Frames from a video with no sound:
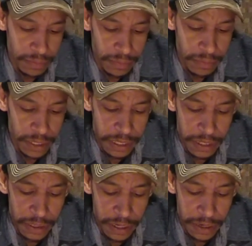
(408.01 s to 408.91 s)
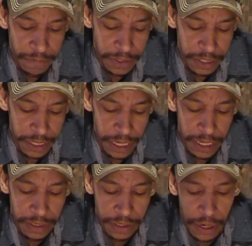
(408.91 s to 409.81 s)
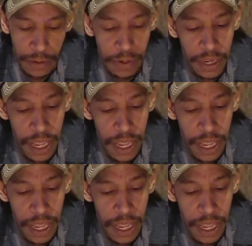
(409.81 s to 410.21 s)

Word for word: muskie uh, fishing again. So